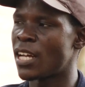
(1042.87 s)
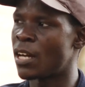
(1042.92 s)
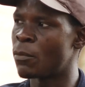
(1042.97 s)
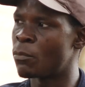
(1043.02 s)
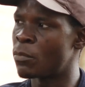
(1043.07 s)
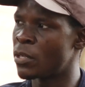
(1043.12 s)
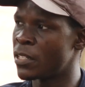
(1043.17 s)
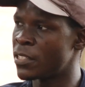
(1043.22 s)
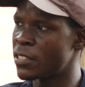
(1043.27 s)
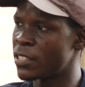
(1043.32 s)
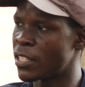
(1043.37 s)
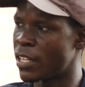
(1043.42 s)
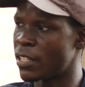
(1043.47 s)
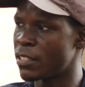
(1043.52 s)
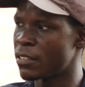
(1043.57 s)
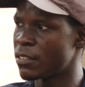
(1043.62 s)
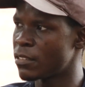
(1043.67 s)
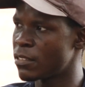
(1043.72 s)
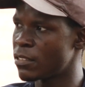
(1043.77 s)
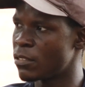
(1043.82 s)
a pressure,
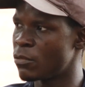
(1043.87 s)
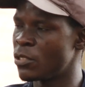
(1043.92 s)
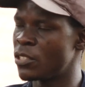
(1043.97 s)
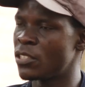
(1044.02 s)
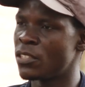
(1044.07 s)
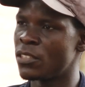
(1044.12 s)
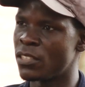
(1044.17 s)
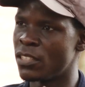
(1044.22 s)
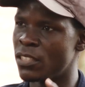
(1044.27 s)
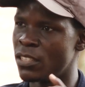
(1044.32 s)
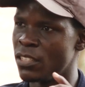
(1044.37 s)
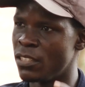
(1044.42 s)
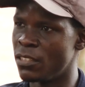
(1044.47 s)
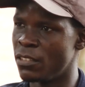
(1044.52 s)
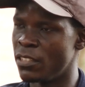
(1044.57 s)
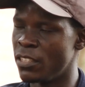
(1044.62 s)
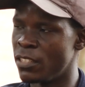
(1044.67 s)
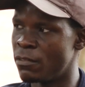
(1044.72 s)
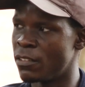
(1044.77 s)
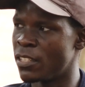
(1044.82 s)
which is
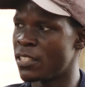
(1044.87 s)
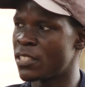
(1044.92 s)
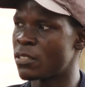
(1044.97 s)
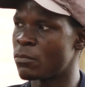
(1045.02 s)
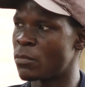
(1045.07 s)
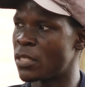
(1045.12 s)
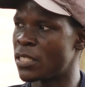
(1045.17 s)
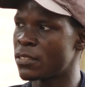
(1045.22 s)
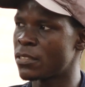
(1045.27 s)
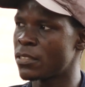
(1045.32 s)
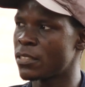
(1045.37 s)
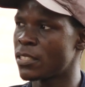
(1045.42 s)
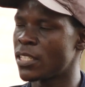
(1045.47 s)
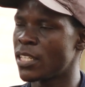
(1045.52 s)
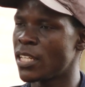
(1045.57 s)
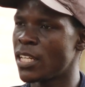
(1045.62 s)
in investment,